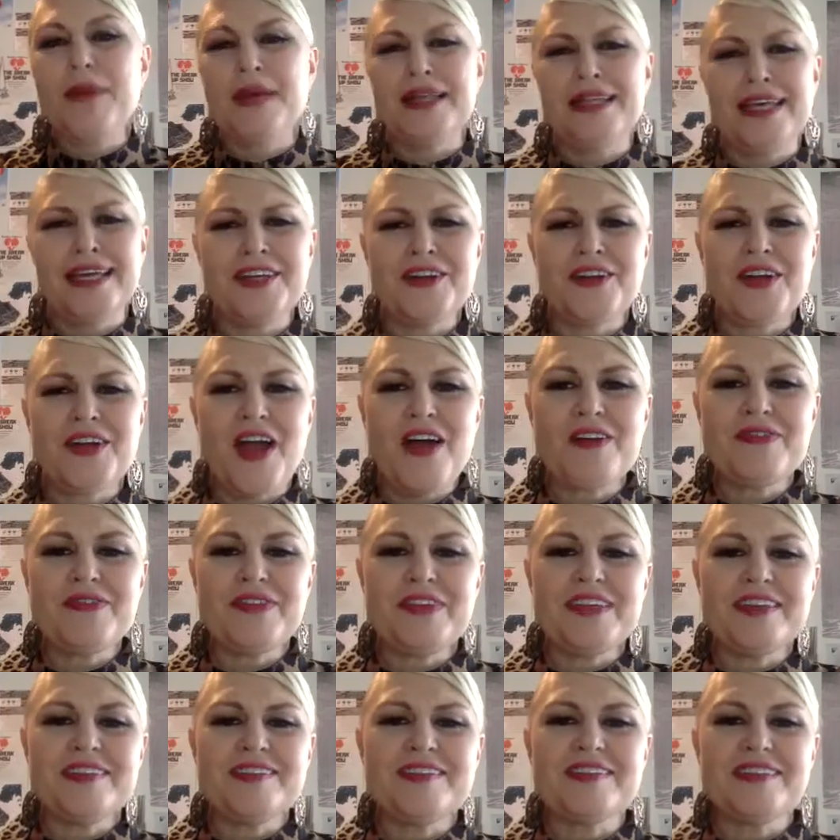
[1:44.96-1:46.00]
like your
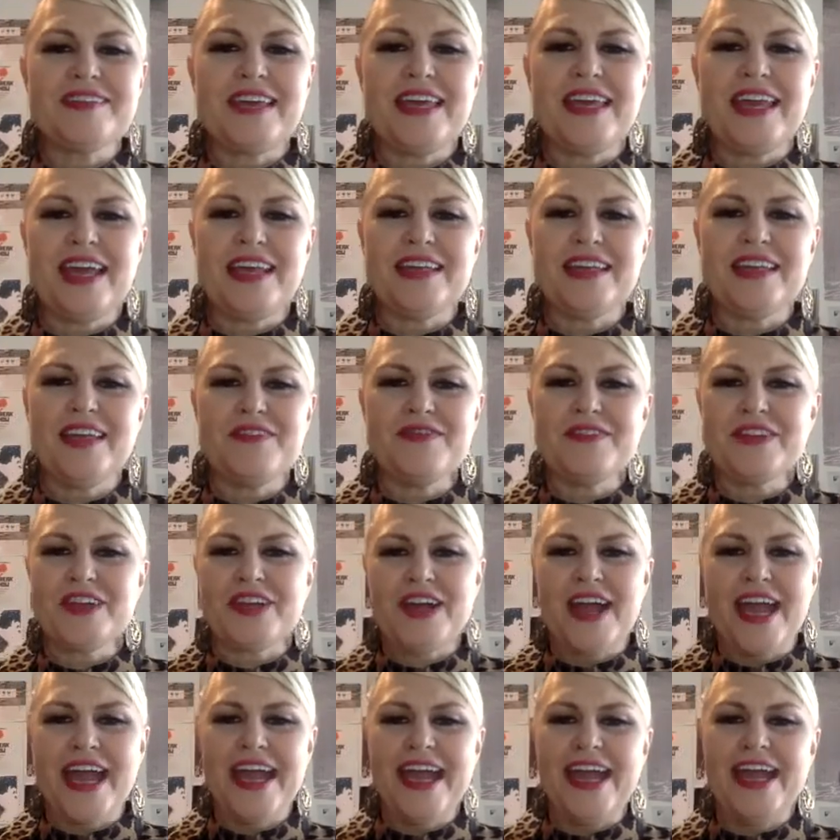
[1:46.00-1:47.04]
office and I love your
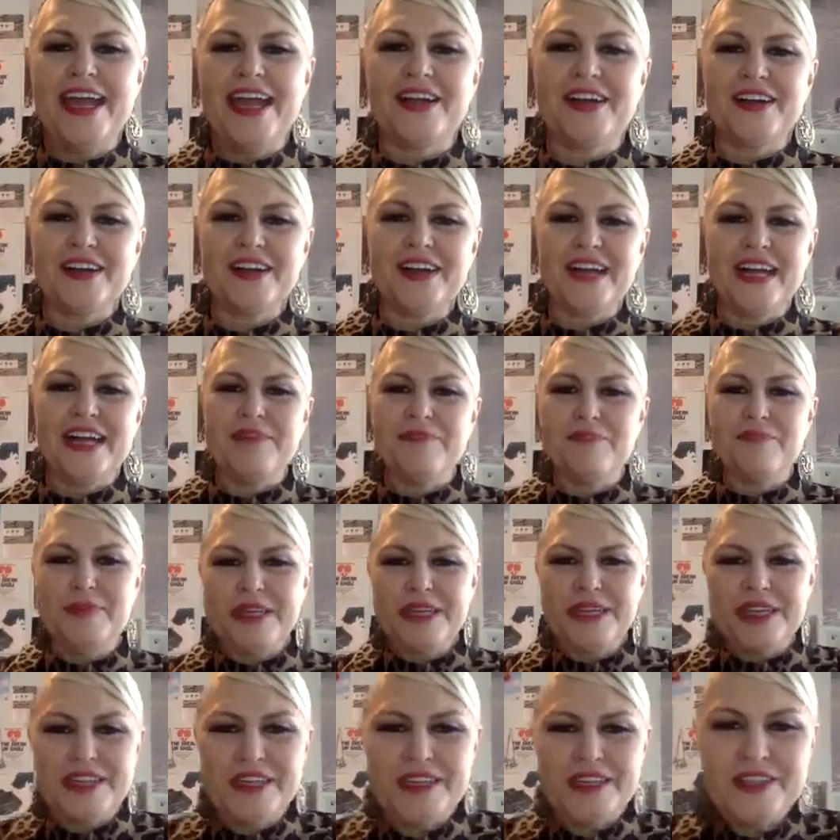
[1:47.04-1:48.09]
hair and
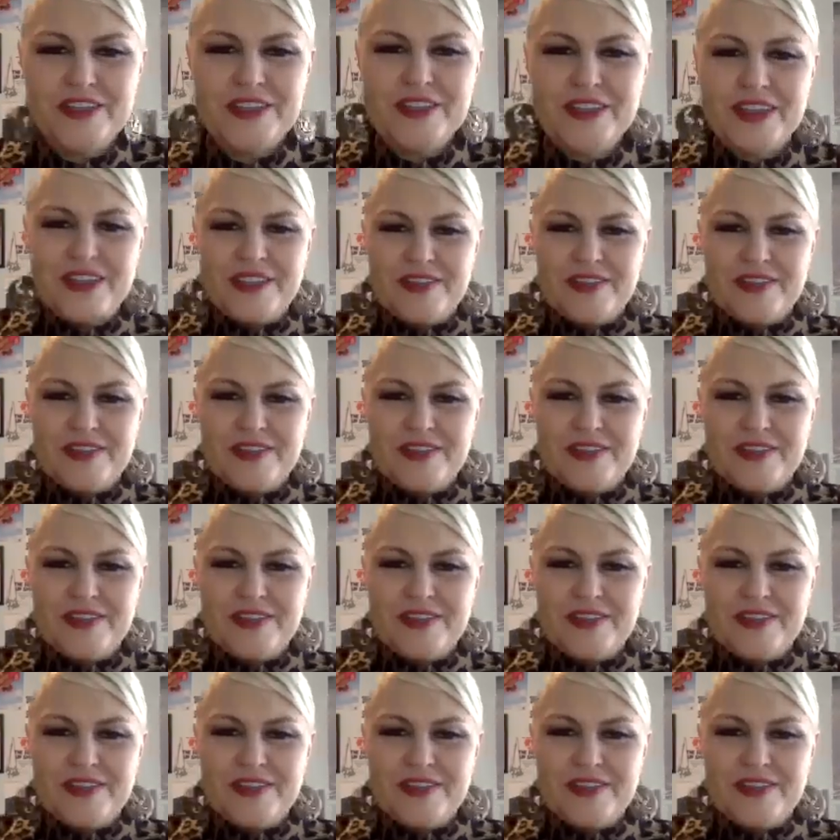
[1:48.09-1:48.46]
beard. You look